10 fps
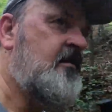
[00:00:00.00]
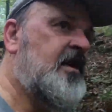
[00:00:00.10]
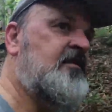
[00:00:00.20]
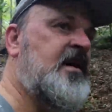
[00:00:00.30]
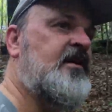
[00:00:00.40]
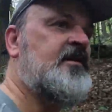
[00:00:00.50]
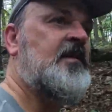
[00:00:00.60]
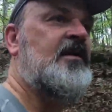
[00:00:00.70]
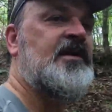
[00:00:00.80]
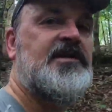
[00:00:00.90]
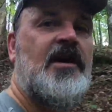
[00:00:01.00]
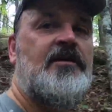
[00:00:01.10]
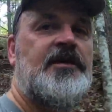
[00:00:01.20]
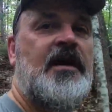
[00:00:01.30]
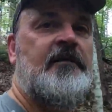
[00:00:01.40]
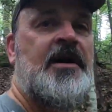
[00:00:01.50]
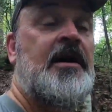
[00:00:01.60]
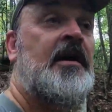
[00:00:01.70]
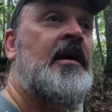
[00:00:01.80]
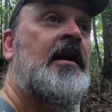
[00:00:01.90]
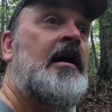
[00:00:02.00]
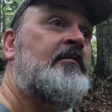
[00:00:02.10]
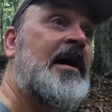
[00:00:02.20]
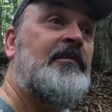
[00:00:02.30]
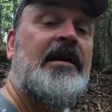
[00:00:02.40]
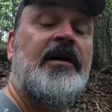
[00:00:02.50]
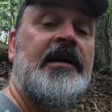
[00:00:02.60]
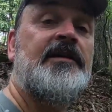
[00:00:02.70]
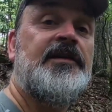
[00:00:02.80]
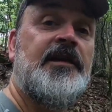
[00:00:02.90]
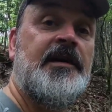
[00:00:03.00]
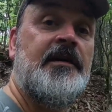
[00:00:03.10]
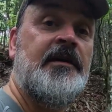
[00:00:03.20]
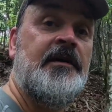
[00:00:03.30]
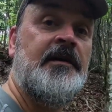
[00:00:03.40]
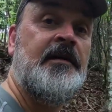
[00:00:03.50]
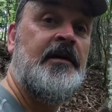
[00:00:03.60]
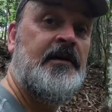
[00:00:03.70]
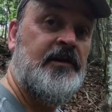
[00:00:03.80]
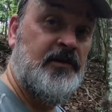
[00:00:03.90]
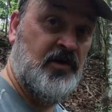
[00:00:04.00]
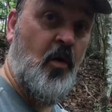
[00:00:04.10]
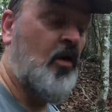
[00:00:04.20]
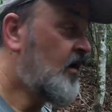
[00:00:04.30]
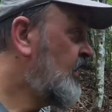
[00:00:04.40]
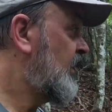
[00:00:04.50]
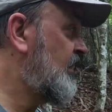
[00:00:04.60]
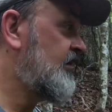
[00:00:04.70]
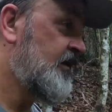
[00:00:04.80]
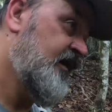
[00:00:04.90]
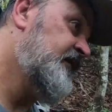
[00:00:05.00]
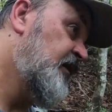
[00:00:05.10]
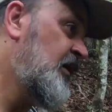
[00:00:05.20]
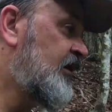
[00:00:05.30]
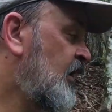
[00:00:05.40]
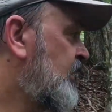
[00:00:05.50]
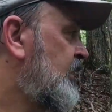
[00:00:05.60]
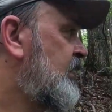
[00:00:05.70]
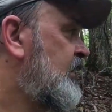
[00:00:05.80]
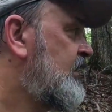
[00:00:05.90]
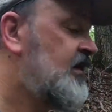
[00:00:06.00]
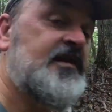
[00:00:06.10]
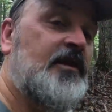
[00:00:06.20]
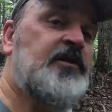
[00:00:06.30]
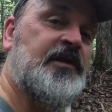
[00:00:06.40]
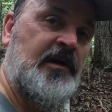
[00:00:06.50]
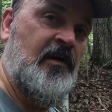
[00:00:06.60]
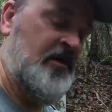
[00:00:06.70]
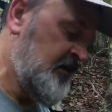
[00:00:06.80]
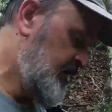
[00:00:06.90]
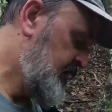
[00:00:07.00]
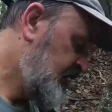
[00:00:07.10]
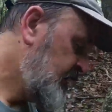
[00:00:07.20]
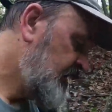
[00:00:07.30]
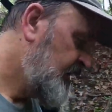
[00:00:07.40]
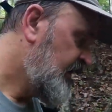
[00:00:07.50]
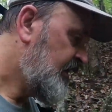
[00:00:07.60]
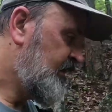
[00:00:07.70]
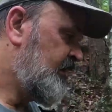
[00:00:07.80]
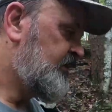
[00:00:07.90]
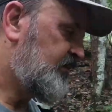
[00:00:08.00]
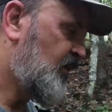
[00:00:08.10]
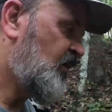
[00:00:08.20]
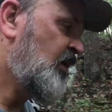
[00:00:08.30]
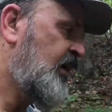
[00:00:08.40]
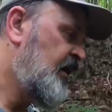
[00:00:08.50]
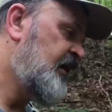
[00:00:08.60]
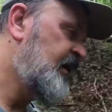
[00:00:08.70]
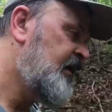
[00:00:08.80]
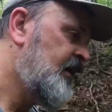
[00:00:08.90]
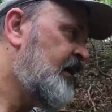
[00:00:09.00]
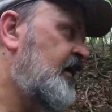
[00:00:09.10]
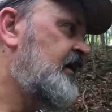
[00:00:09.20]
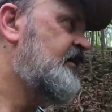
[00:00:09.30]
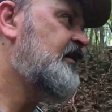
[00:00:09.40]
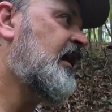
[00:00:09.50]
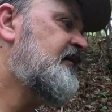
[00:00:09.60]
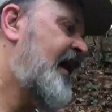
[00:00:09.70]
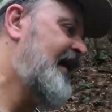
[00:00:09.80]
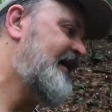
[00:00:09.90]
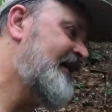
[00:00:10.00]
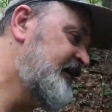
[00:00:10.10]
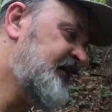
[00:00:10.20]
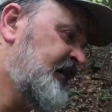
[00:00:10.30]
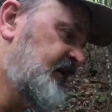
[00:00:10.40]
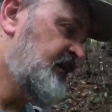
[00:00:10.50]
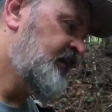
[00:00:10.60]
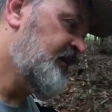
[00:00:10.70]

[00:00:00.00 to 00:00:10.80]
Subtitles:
my bear experience goes up. My bear incident score, if you will, is still 0. So until I've had an incident,